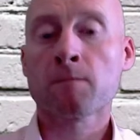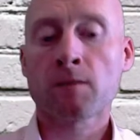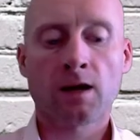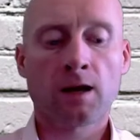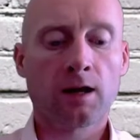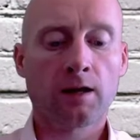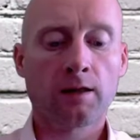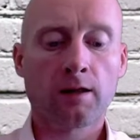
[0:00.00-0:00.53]

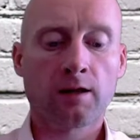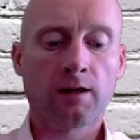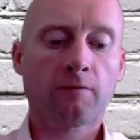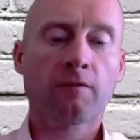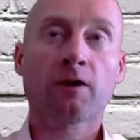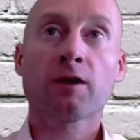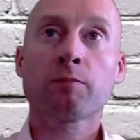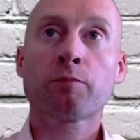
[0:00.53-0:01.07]
and then if I
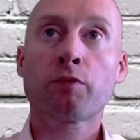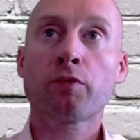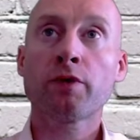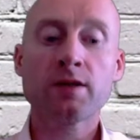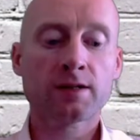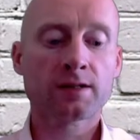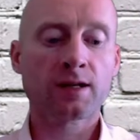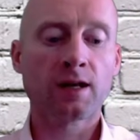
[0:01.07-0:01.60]
print
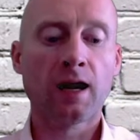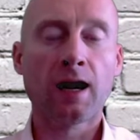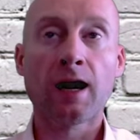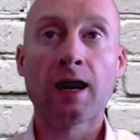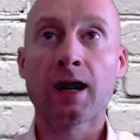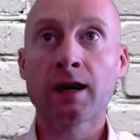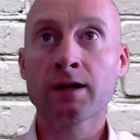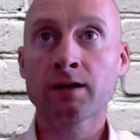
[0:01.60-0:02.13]

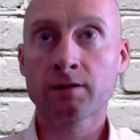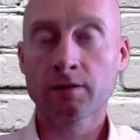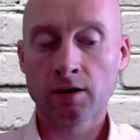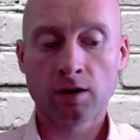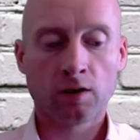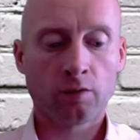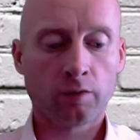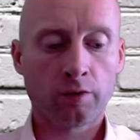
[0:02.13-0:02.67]
i,
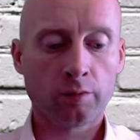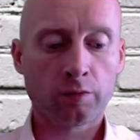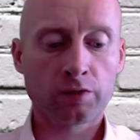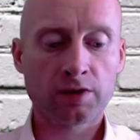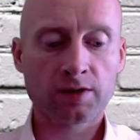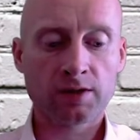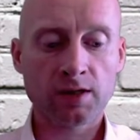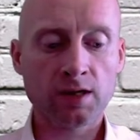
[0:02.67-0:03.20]
we will
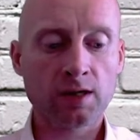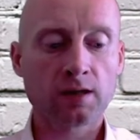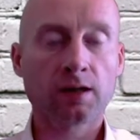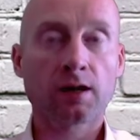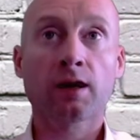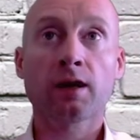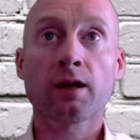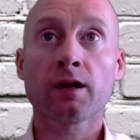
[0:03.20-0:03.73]
see that
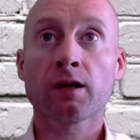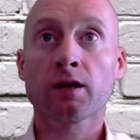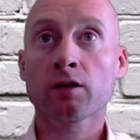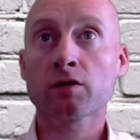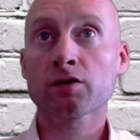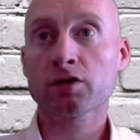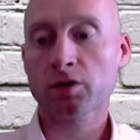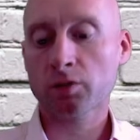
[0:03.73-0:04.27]
it goes
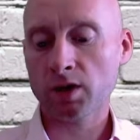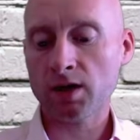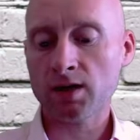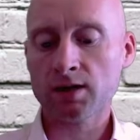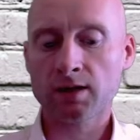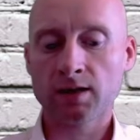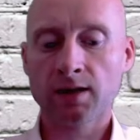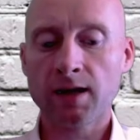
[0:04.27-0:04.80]
through each
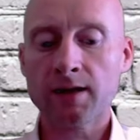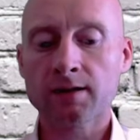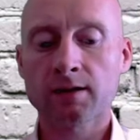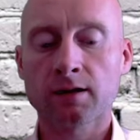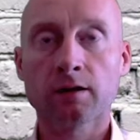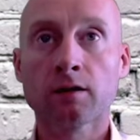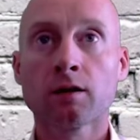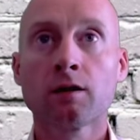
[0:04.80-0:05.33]
letter
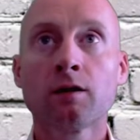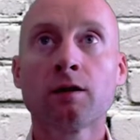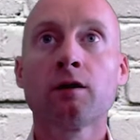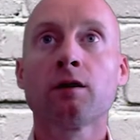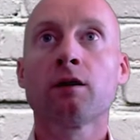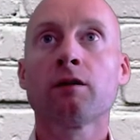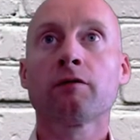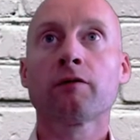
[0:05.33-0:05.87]

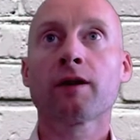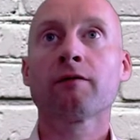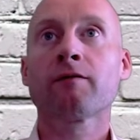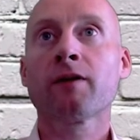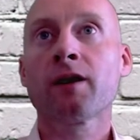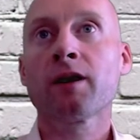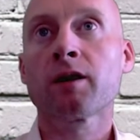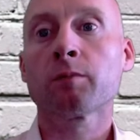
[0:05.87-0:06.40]
of that
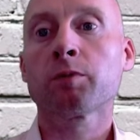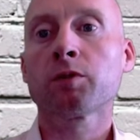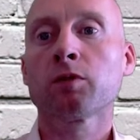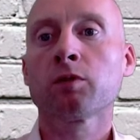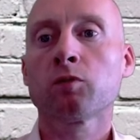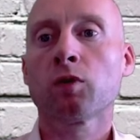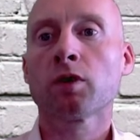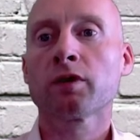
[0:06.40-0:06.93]
variable
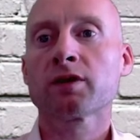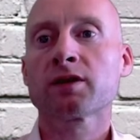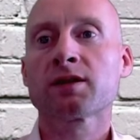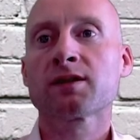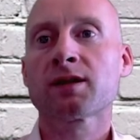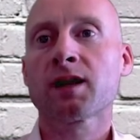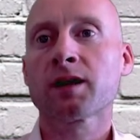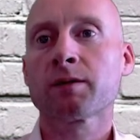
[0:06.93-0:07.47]
one at a
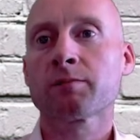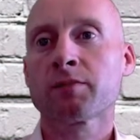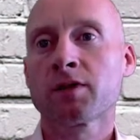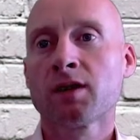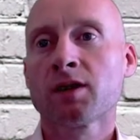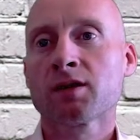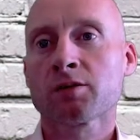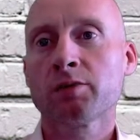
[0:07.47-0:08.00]
time.
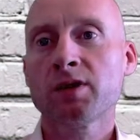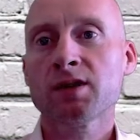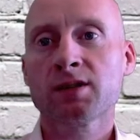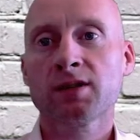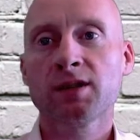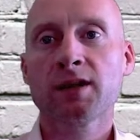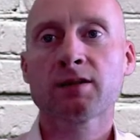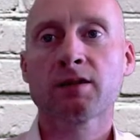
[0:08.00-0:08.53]
So each
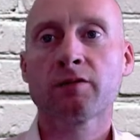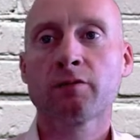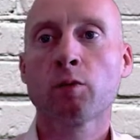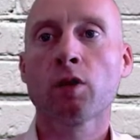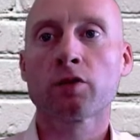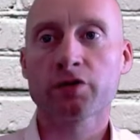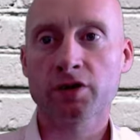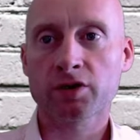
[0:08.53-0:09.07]
letter of
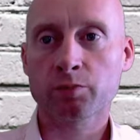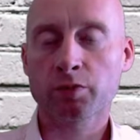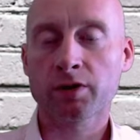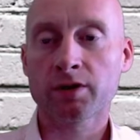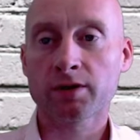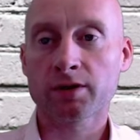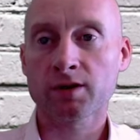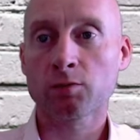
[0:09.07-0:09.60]
watch is
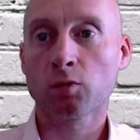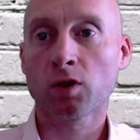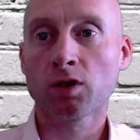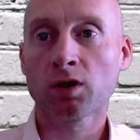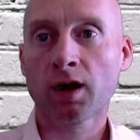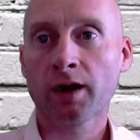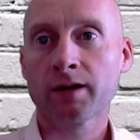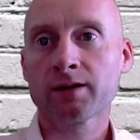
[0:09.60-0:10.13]
printed one
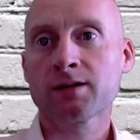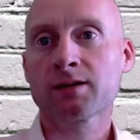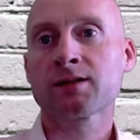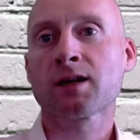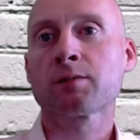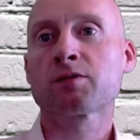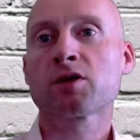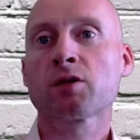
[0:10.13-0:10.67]
line at a time.
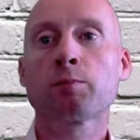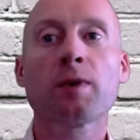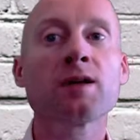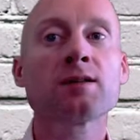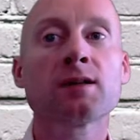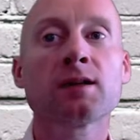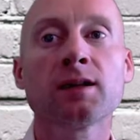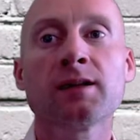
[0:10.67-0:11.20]
So
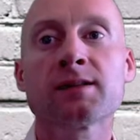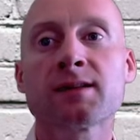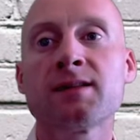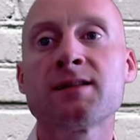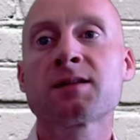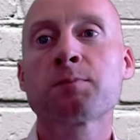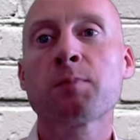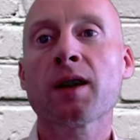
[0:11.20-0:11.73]
basically it's
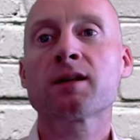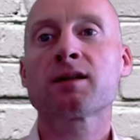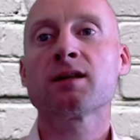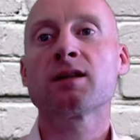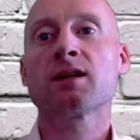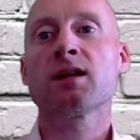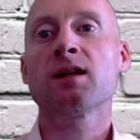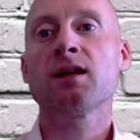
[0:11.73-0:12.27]
inspecting
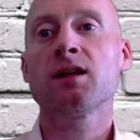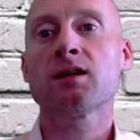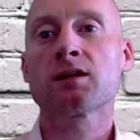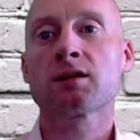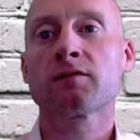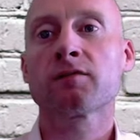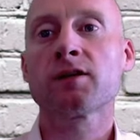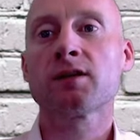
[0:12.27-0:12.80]
each of
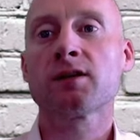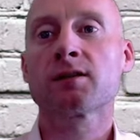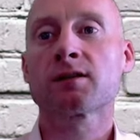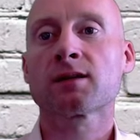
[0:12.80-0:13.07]
these